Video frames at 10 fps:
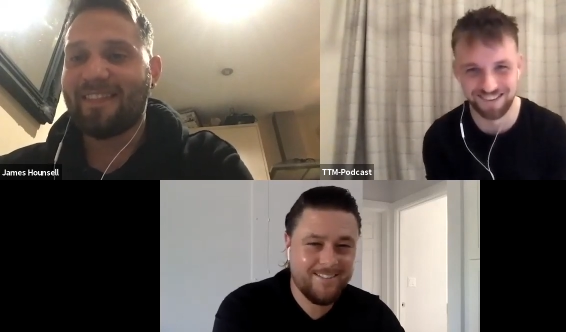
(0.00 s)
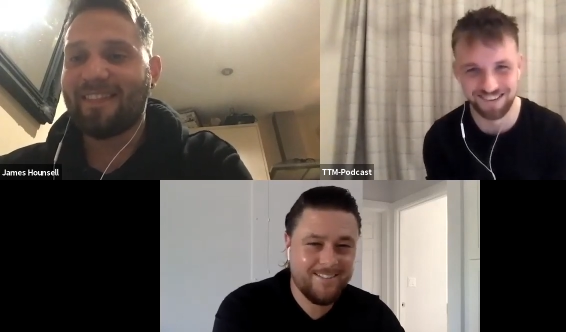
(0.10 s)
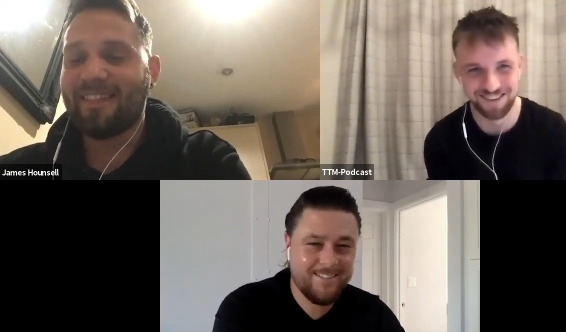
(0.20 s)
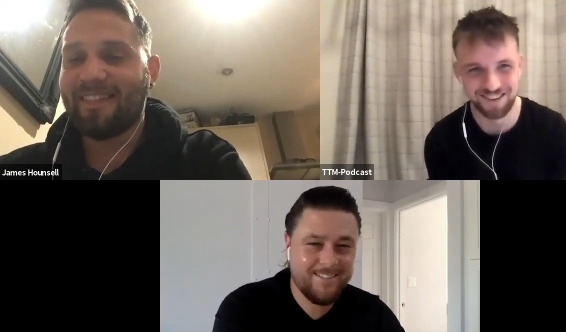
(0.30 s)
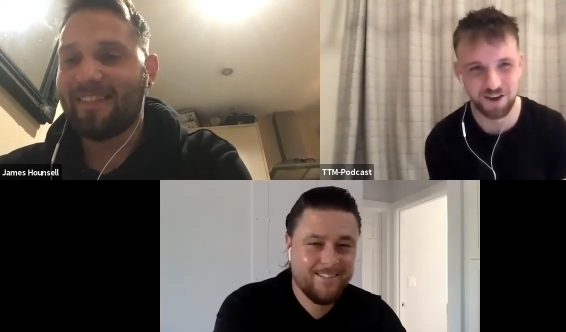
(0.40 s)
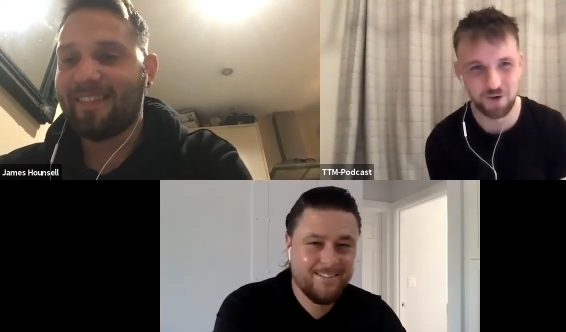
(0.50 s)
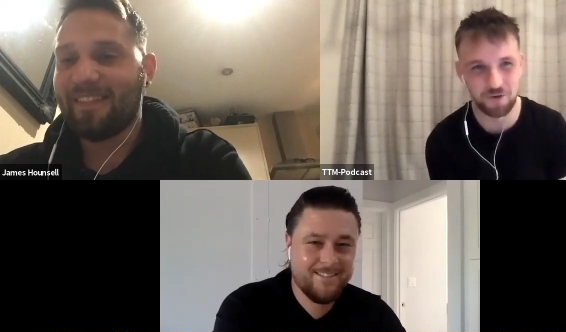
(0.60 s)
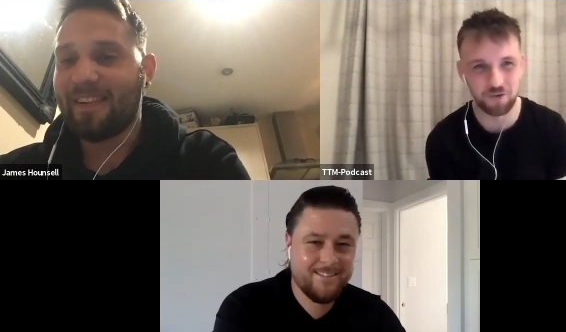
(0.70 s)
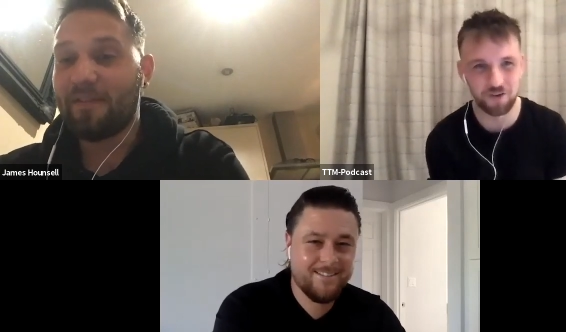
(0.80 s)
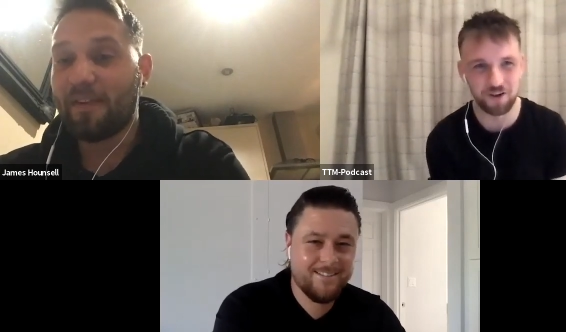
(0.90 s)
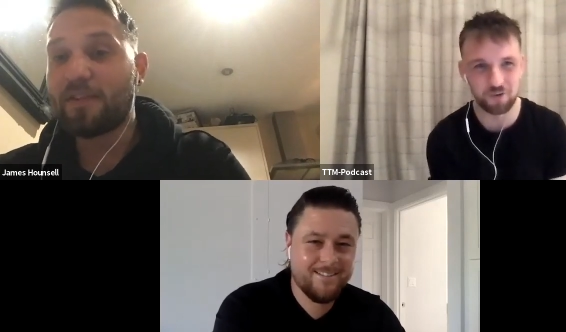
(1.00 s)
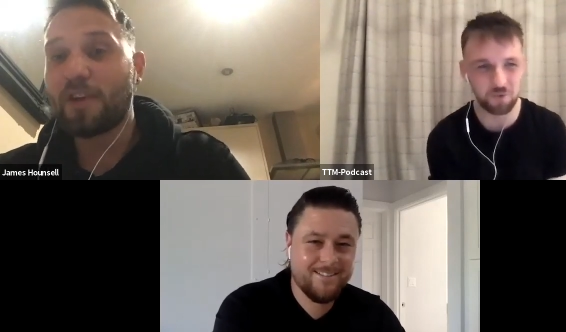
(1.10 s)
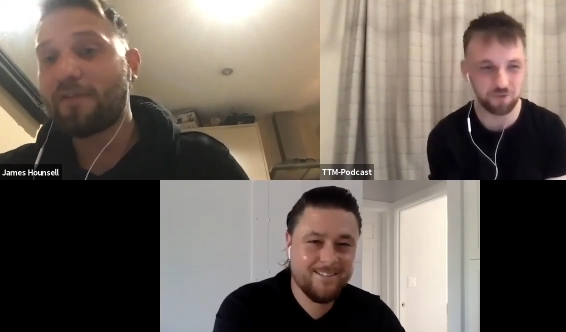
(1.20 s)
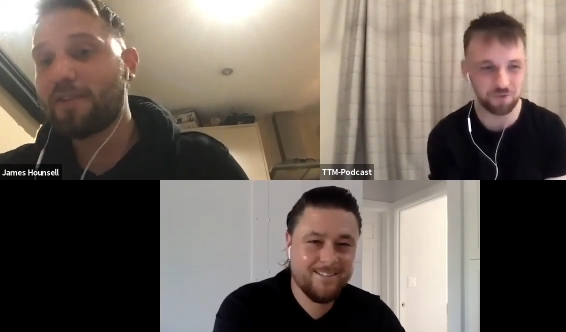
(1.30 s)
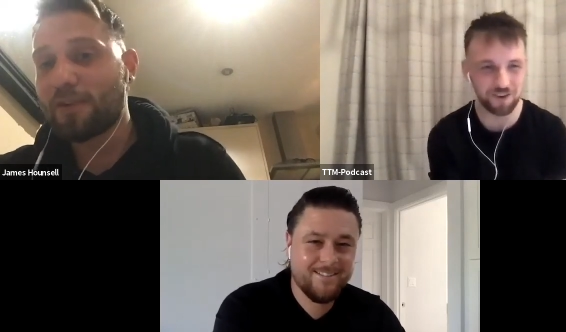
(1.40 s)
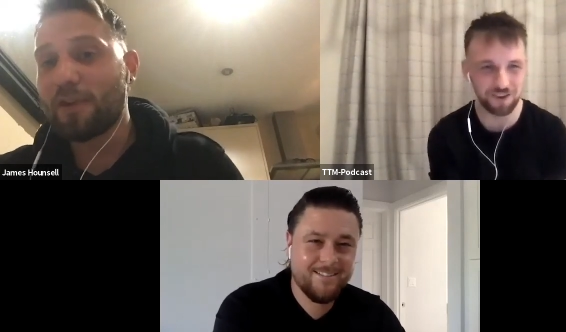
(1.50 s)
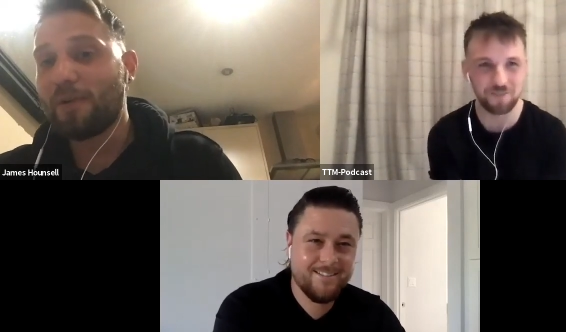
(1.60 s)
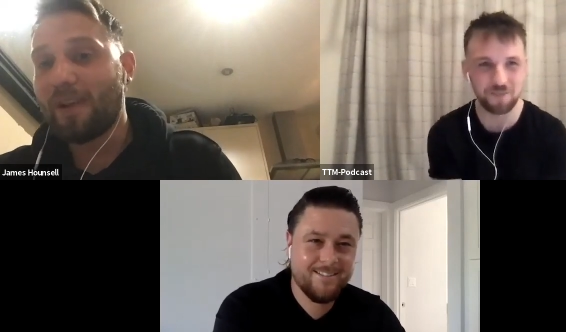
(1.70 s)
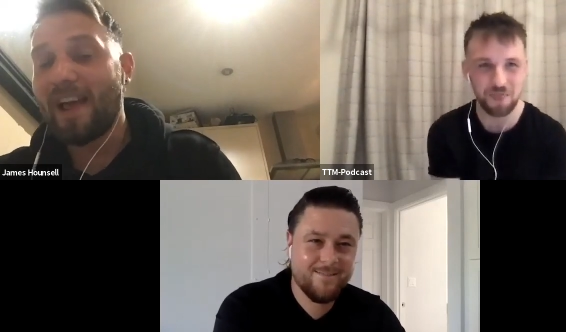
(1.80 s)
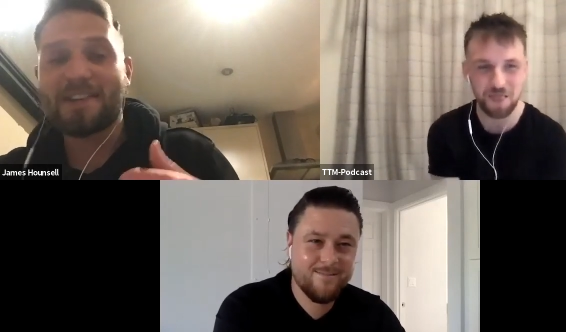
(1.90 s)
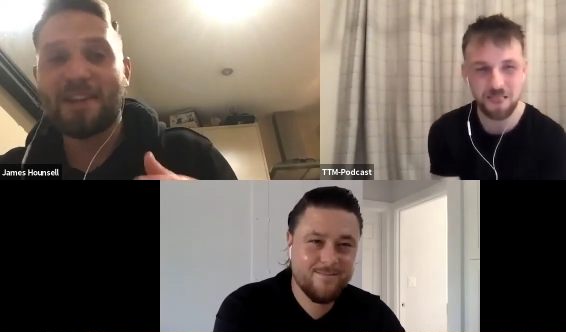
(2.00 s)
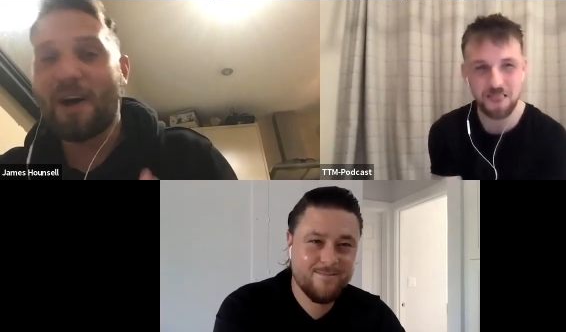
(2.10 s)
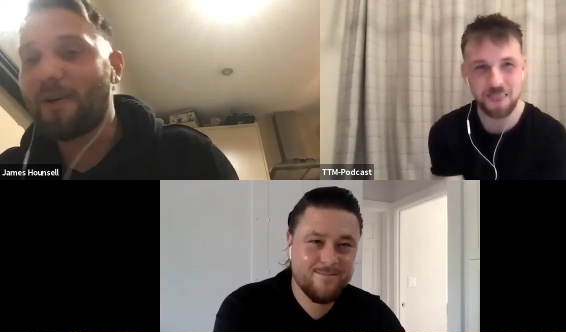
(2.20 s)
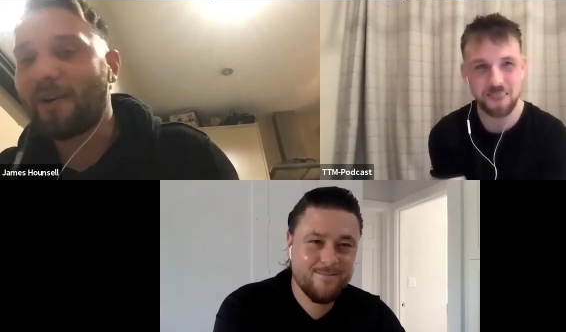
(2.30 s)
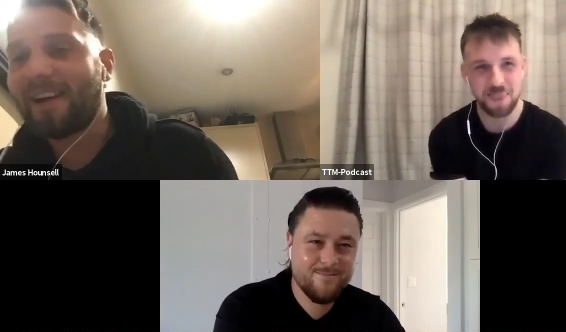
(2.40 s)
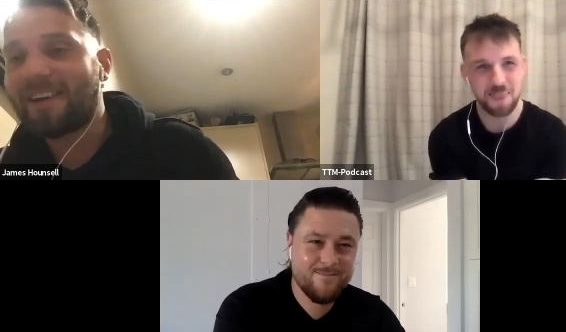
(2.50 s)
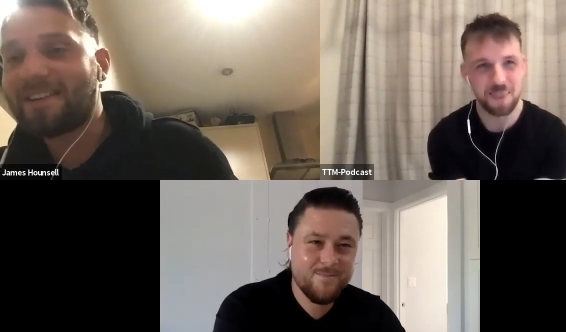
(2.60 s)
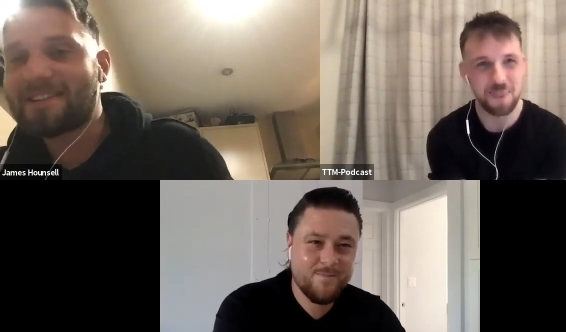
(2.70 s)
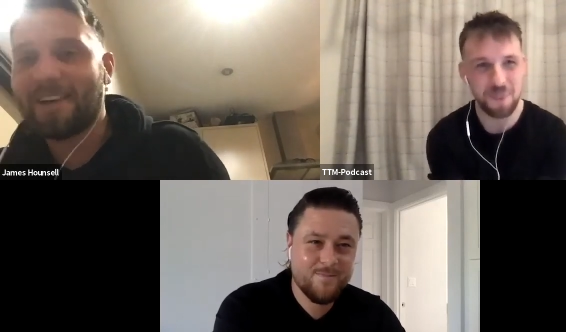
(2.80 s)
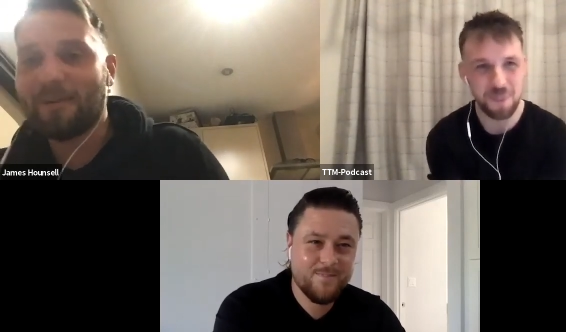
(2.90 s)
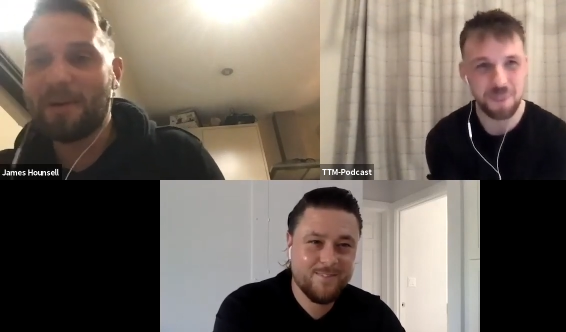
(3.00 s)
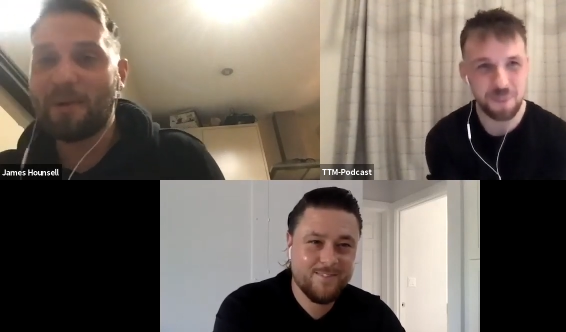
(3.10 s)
Speaker 1: That would be great. If you, if you yeah. do, let us know, right? Because uh, we're, we're